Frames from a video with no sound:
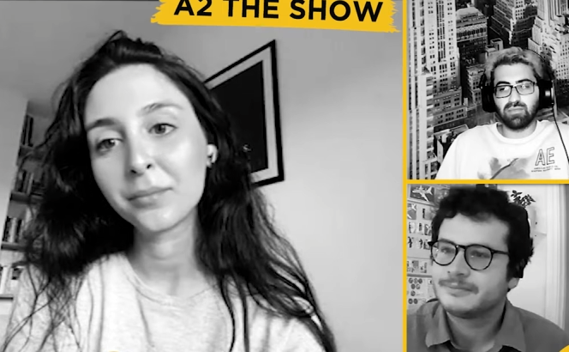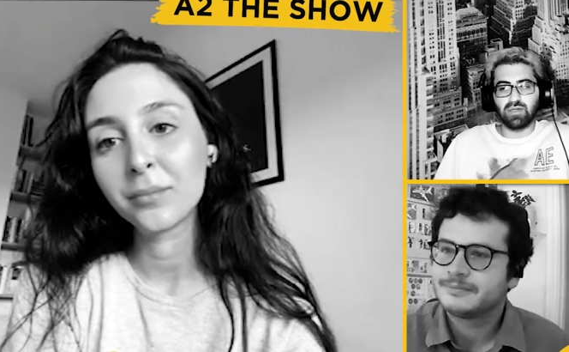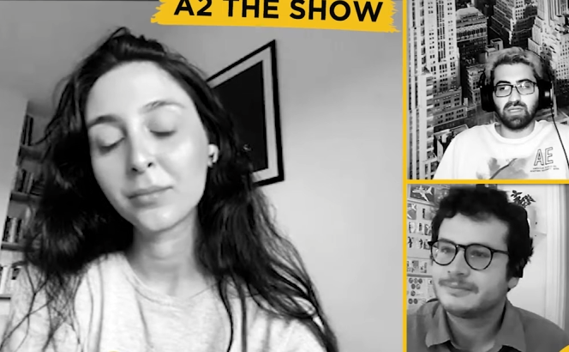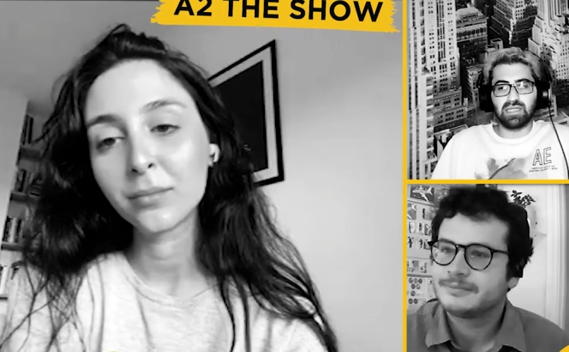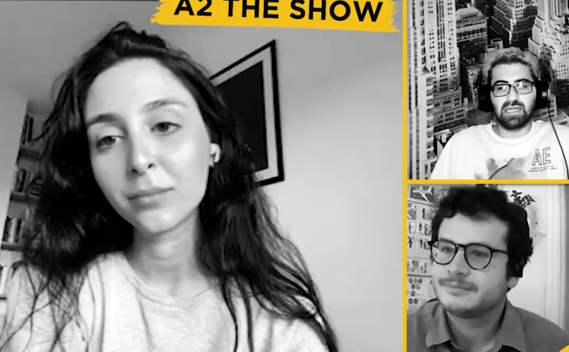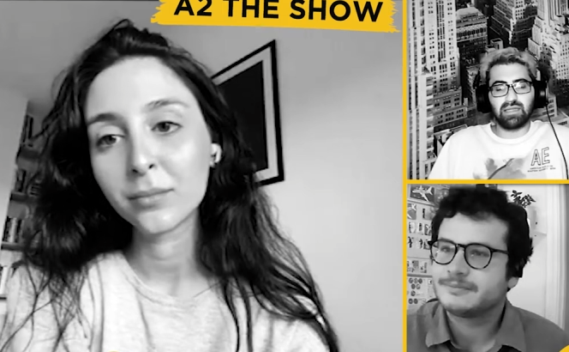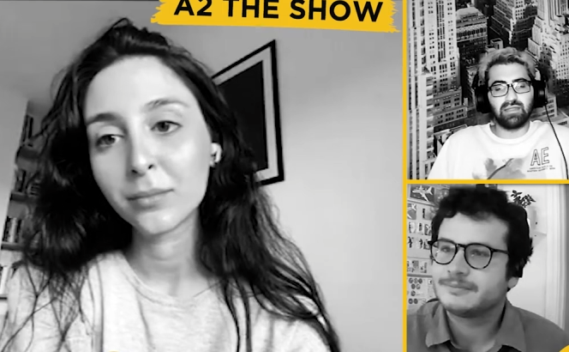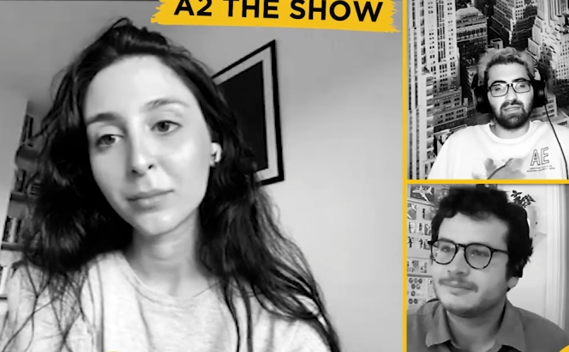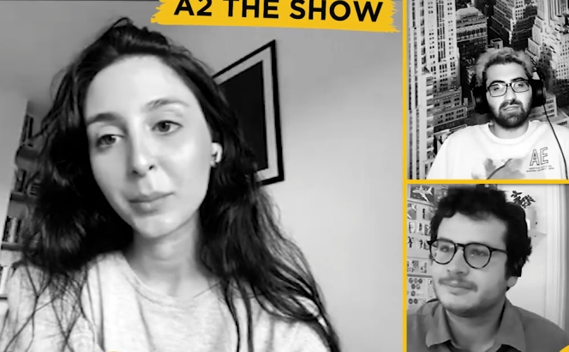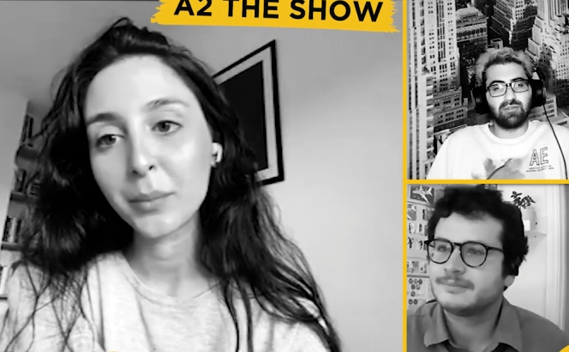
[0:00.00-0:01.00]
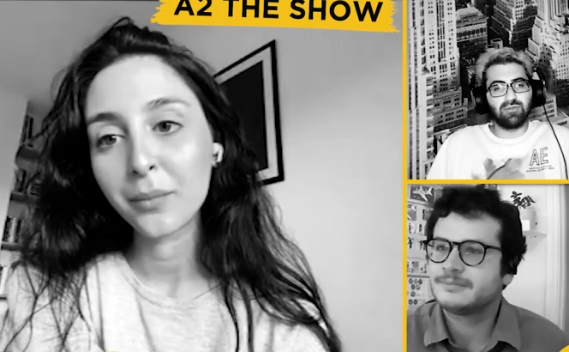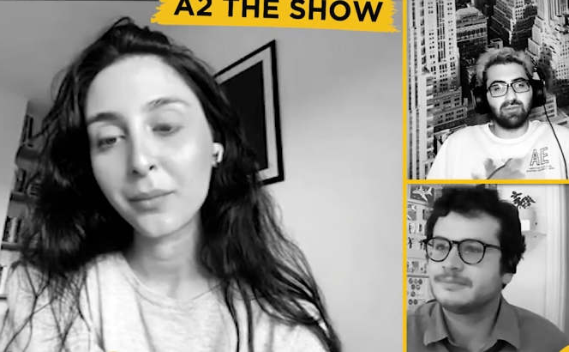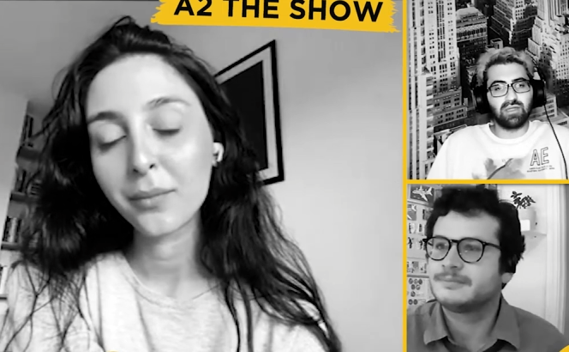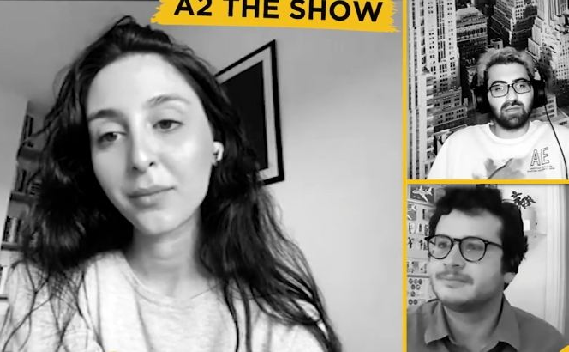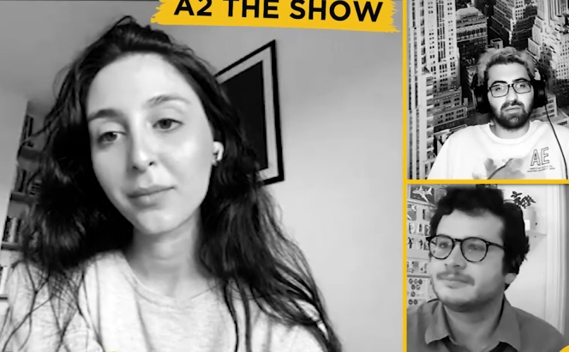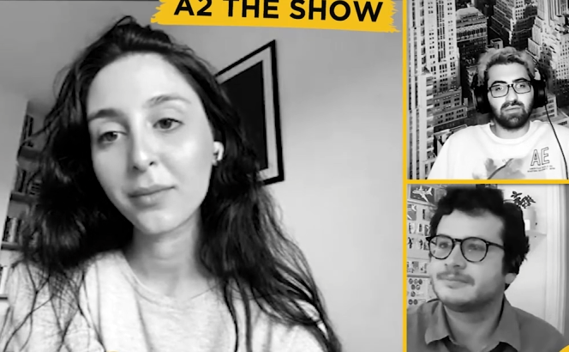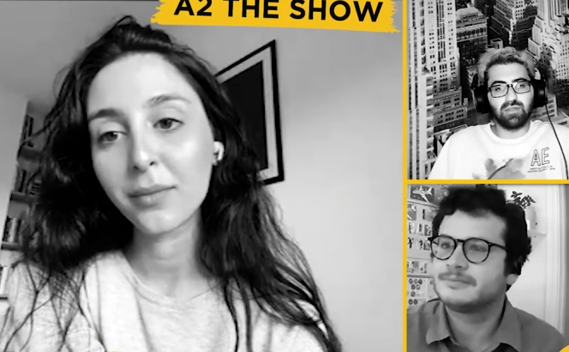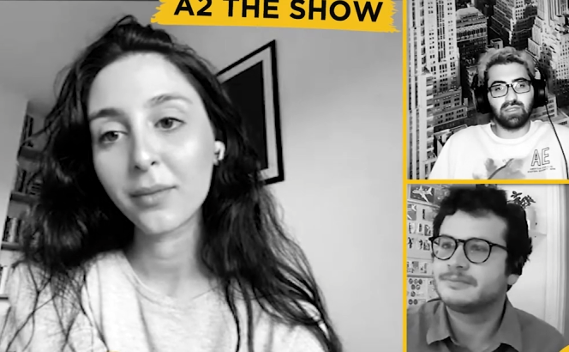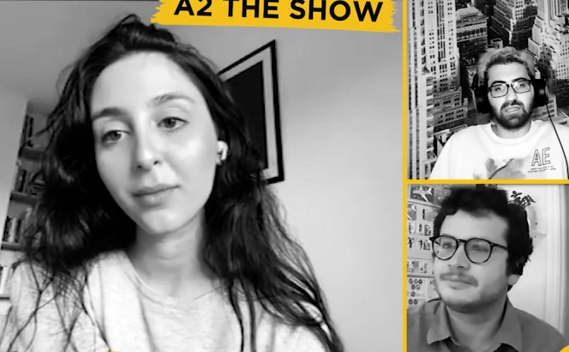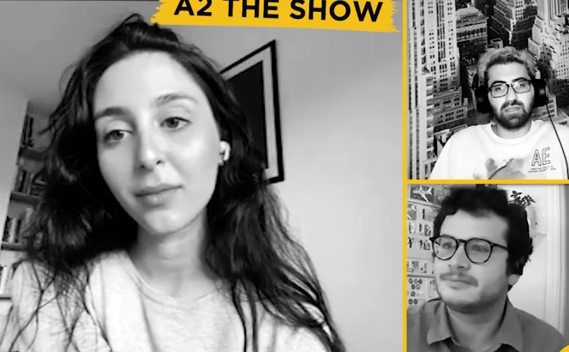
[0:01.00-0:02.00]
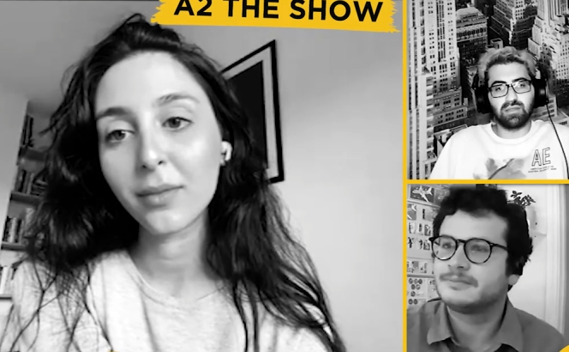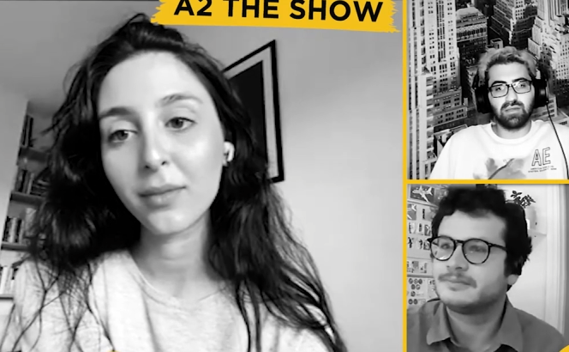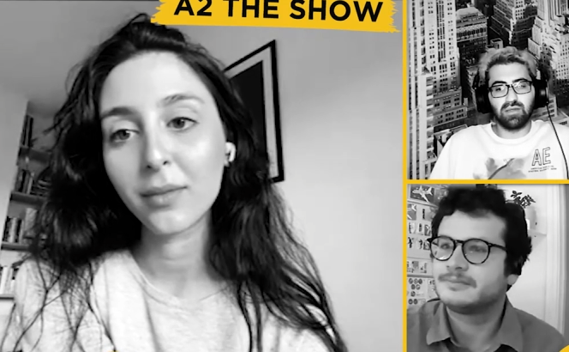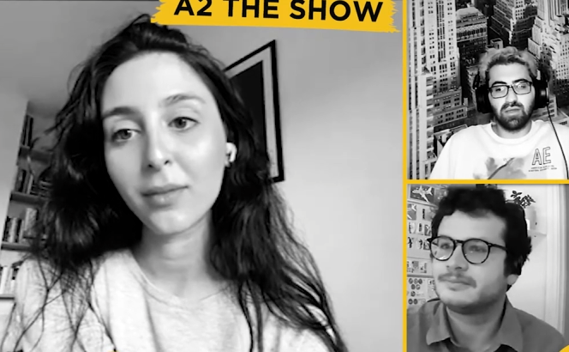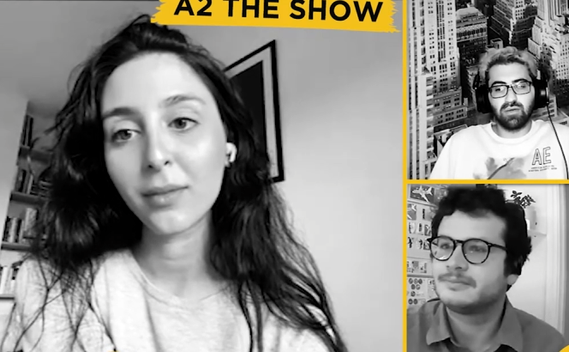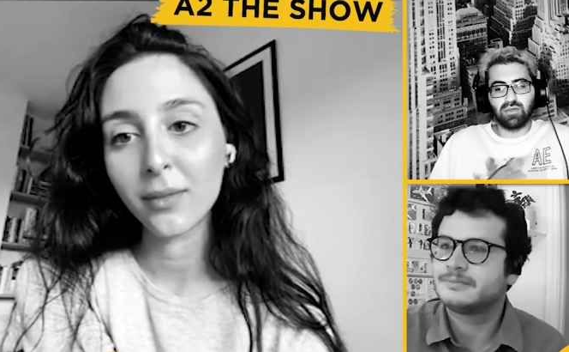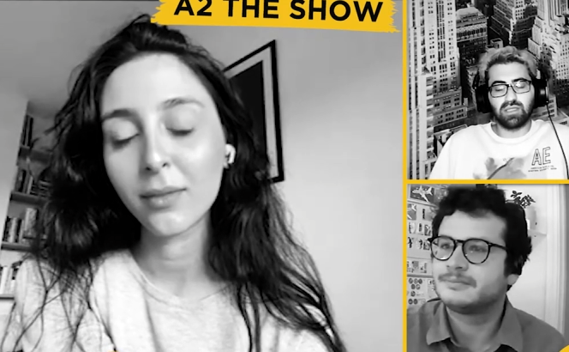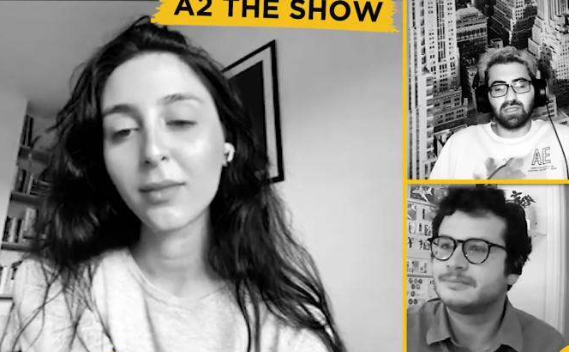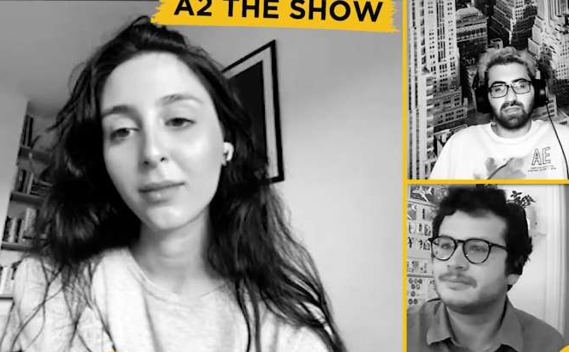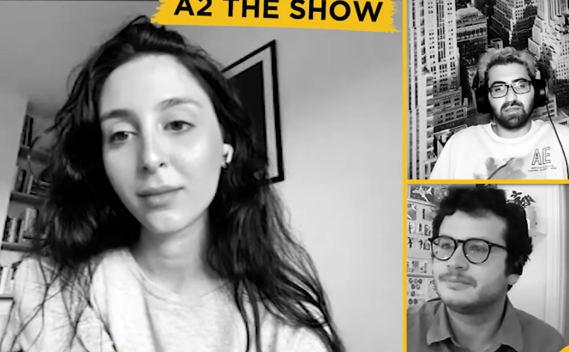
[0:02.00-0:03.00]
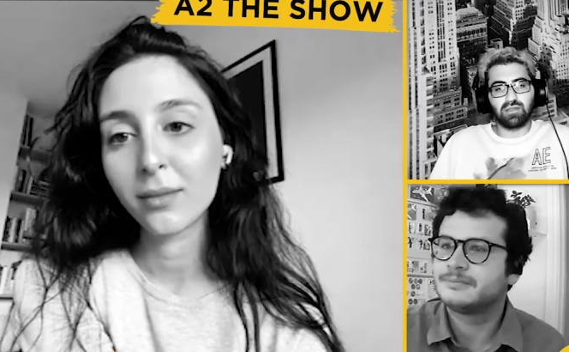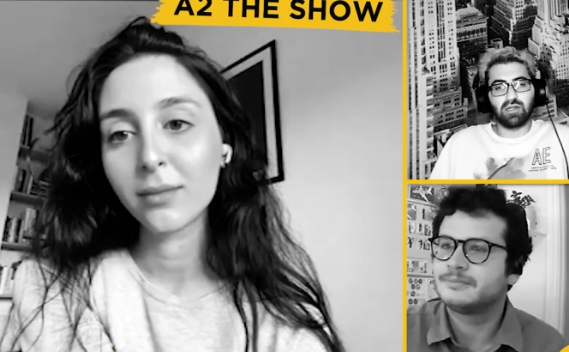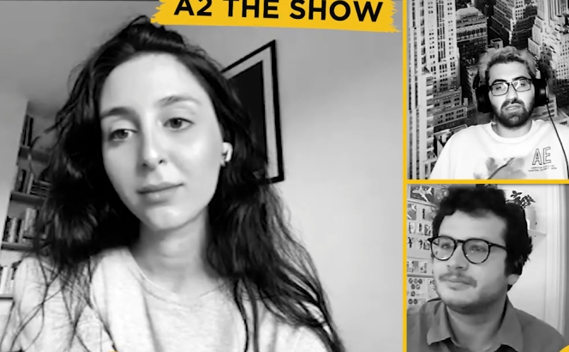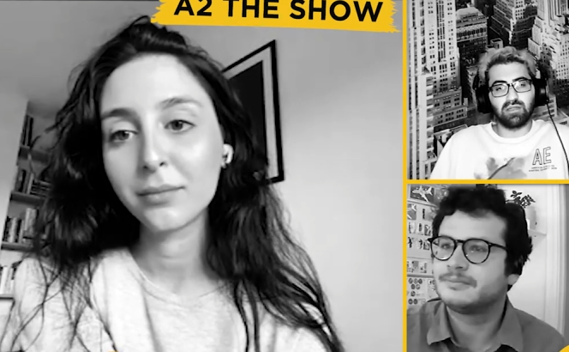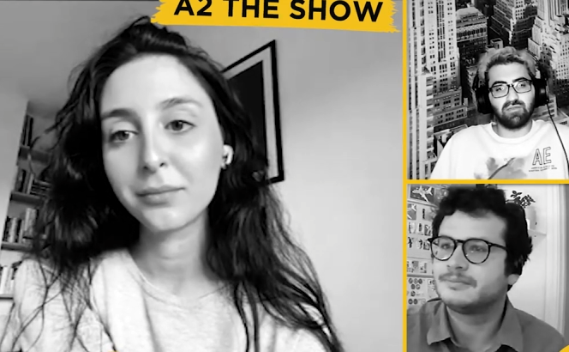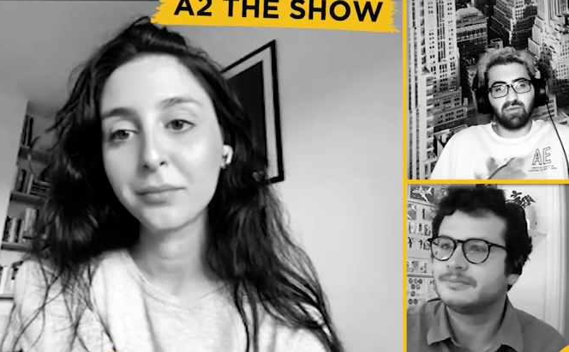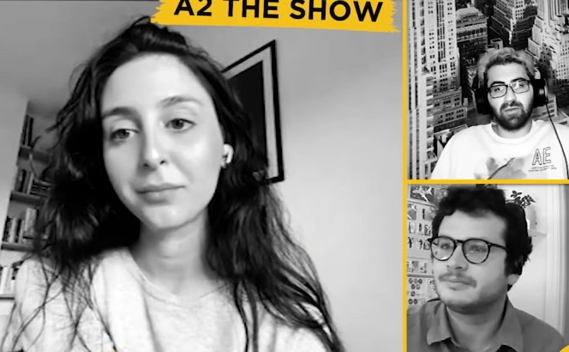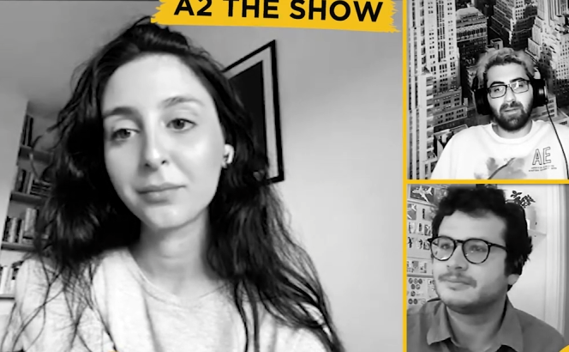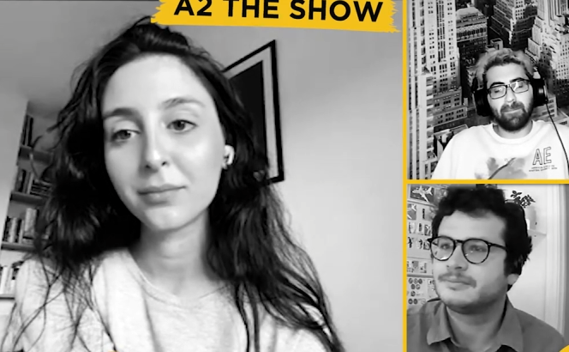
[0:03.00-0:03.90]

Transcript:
Speaker 1: what exactly does it do and who does it who is it targeted for?